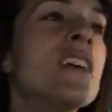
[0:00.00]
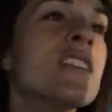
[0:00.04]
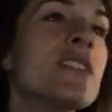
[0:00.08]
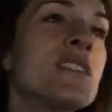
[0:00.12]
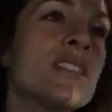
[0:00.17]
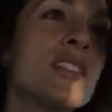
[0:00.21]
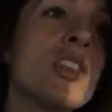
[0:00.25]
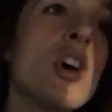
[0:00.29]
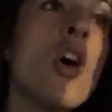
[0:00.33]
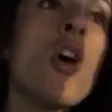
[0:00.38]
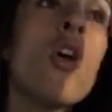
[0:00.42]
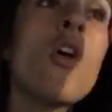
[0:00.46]

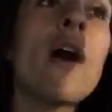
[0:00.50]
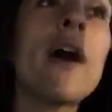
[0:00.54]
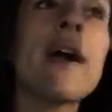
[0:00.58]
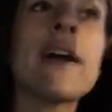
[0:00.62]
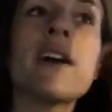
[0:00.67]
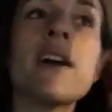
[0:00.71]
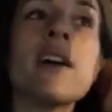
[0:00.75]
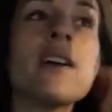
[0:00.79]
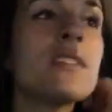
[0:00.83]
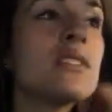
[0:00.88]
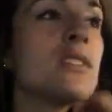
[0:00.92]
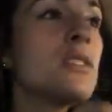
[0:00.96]
So I
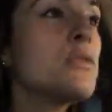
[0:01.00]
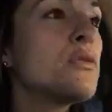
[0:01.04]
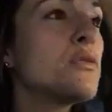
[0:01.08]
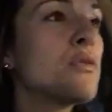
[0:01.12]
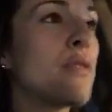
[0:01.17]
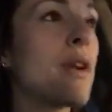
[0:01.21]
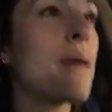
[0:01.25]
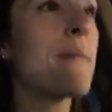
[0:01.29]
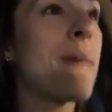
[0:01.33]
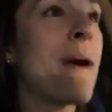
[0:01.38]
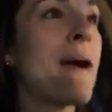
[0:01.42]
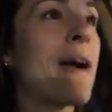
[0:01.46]
cut gluten
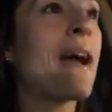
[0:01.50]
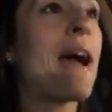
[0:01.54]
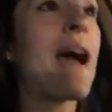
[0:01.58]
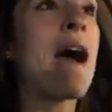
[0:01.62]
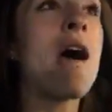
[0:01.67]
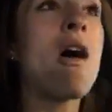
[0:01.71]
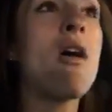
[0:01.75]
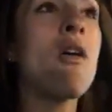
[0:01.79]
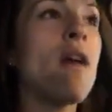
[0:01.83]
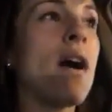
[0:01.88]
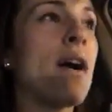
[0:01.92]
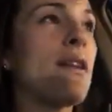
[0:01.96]
right back
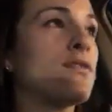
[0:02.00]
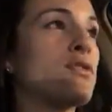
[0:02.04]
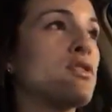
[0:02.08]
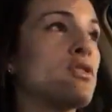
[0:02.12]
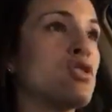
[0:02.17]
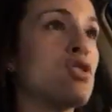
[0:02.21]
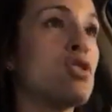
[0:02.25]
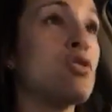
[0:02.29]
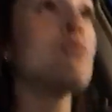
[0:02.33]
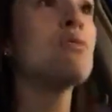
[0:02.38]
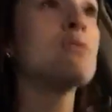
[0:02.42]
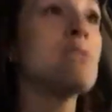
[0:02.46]
out after
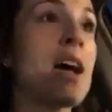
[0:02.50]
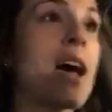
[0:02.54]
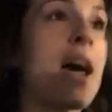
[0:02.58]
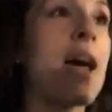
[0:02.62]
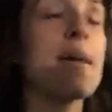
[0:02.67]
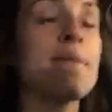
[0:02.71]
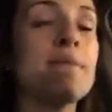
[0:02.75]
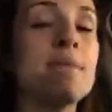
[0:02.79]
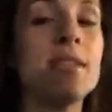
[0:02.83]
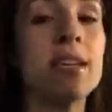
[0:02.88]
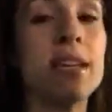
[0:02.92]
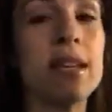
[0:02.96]
2
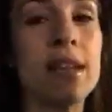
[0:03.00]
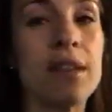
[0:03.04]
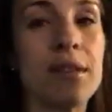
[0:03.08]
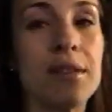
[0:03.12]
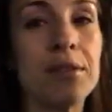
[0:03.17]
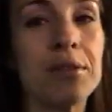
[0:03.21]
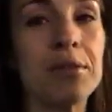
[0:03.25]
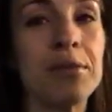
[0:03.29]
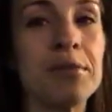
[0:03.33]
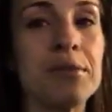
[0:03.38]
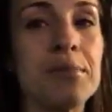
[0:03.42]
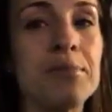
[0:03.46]
times eating
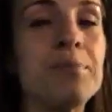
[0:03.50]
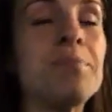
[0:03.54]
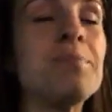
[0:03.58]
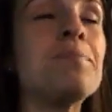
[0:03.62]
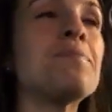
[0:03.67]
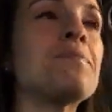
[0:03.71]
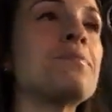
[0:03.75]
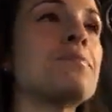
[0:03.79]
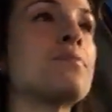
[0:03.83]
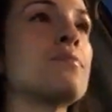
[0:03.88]
gluten.